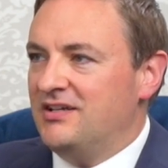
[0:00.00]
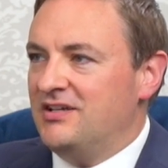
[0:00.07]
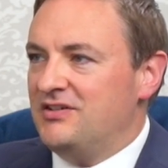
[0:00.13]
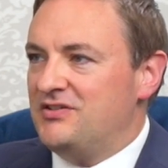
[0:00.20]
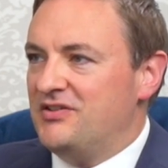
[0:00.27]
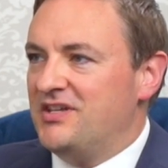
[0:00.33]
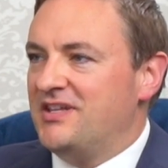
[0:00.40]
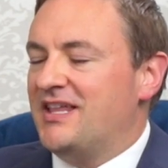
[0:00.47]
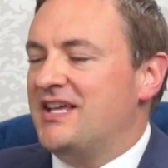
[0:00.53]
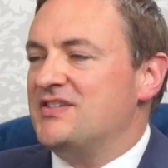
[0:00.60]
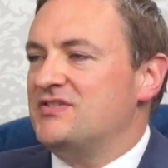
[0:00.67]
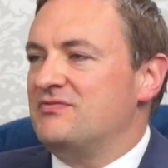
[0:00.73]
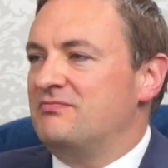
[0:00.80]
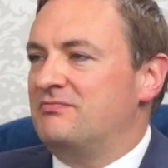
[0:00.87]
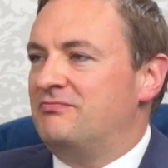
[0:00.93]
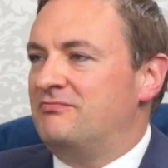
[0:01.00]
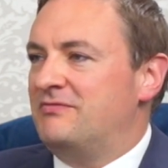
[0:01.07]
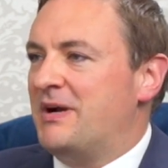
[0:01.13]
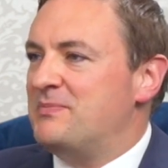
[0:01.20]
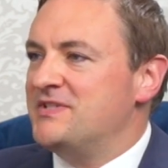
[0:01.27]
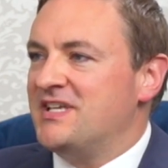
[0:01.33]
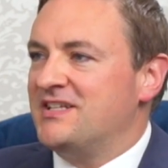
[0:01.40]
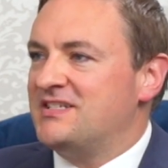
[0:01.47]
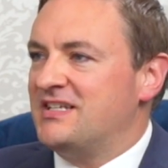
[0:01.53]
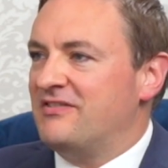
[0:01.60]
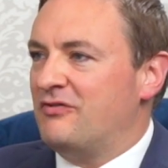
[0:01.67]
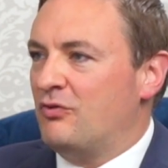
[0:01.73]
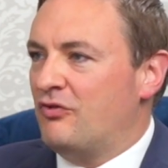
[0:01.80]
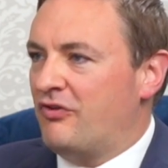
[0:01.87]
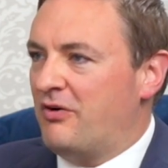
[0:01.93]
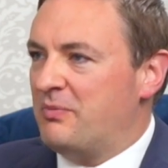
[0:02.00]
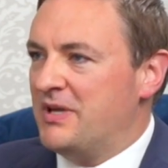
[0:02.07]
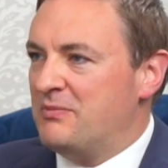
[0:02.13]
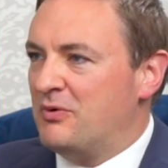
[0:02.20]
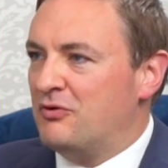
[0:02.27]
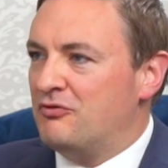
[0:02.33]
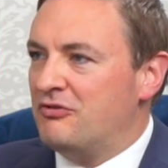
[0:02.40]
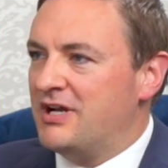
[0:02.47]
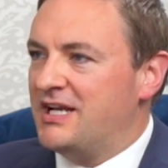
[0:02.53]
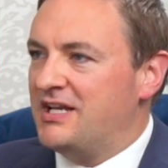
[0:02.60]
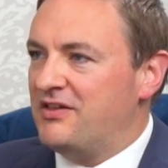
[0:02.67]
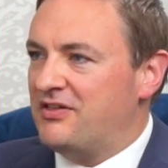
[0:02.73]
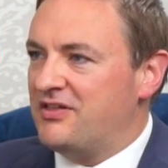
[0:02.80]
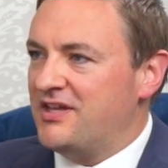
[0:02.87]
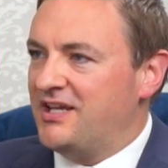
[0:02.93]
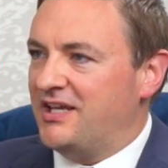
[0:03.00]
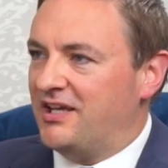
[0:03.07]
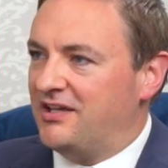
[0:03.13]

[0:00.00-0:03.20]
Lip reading: Do you think that's representative of what people really think?